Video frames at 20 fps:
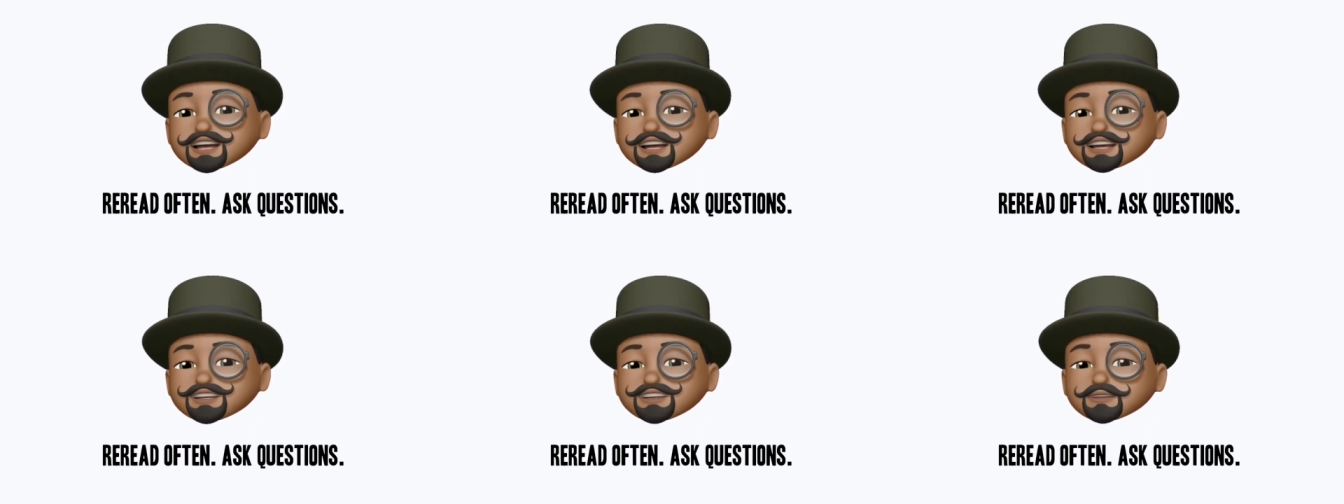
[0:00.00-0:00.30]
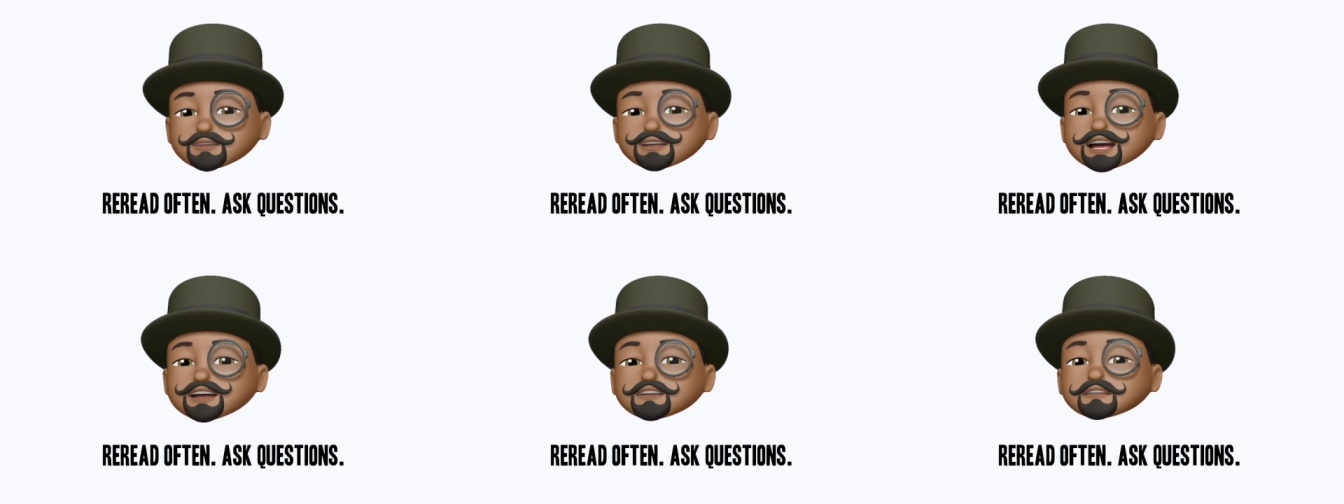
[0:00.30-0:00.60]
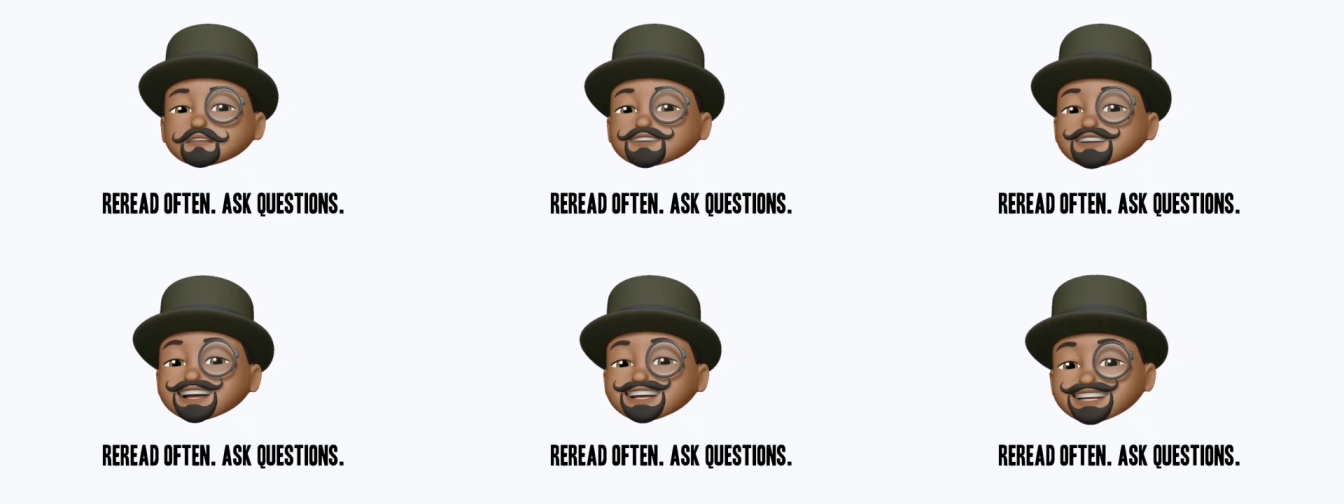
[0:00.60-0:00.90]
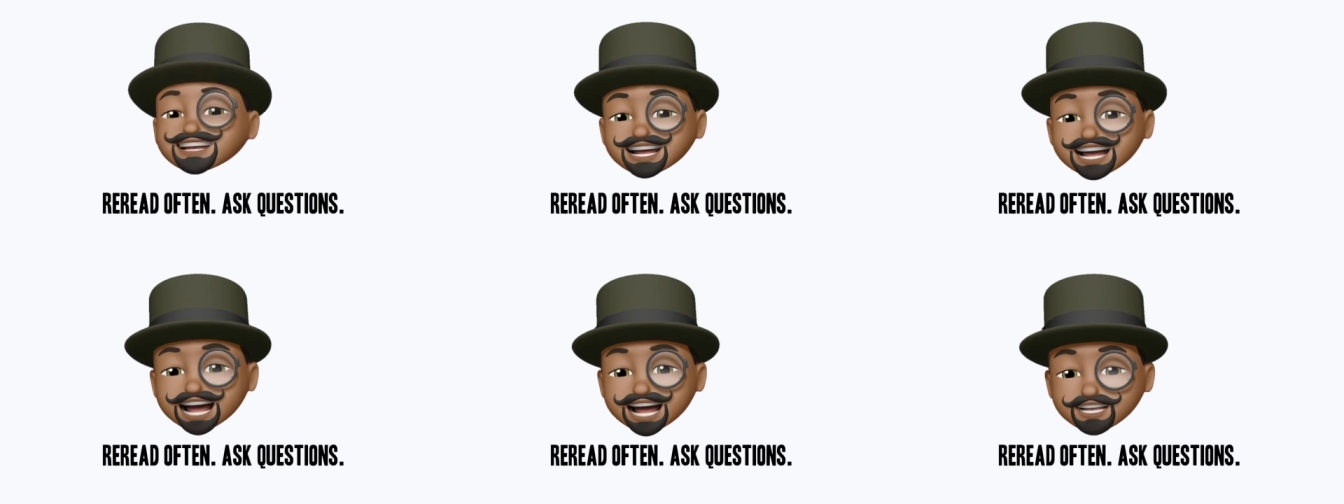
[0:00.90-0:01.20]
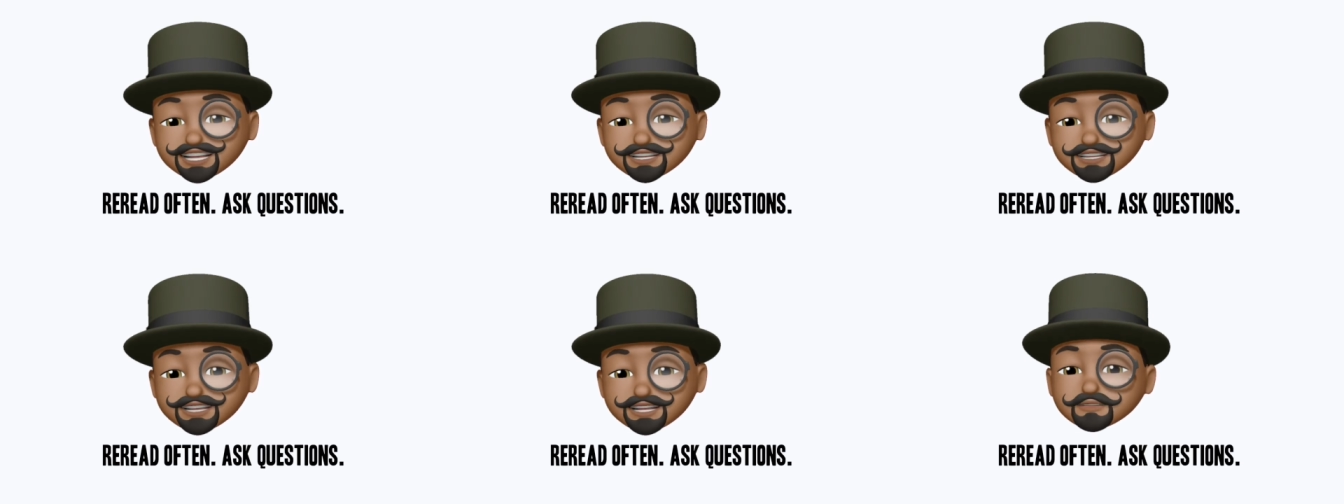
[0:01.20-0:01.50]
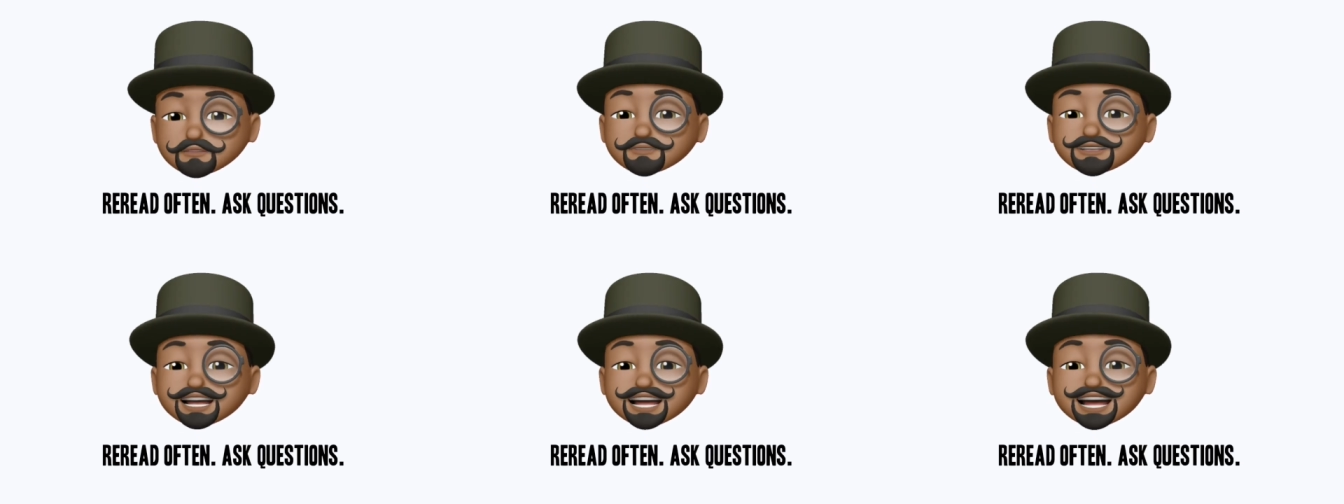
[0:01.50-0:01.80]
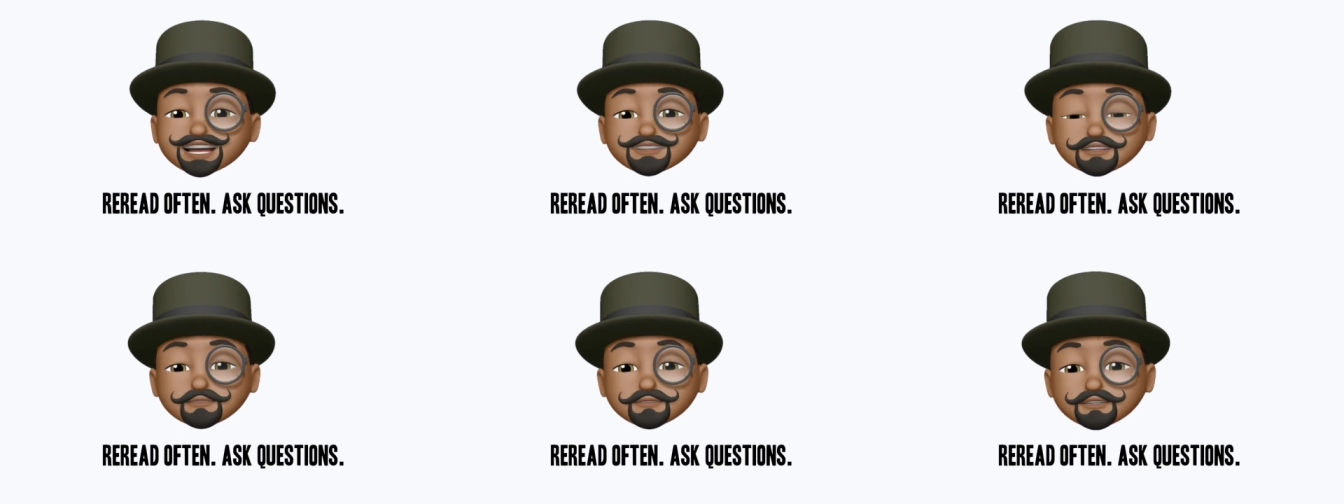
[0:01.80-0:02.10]
Do they fit together in a
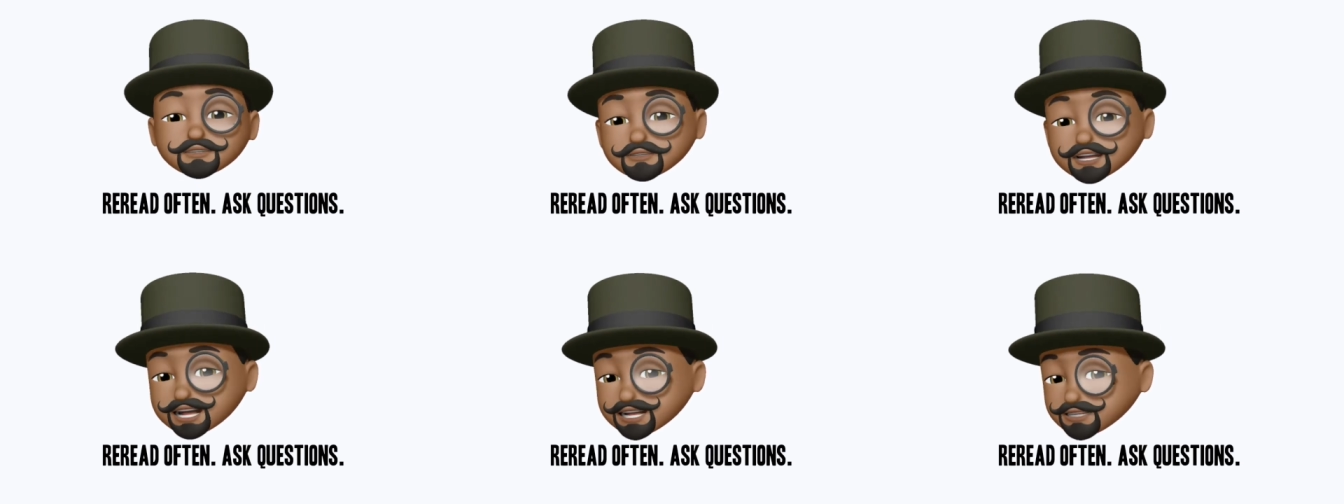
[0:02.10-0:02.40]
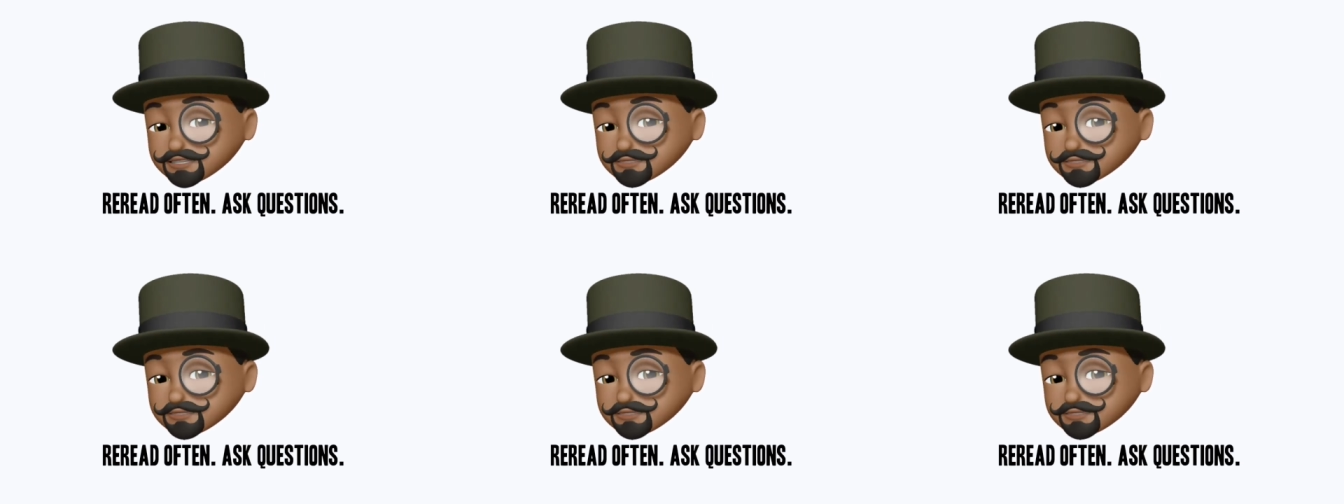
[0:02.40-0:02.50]
believable way?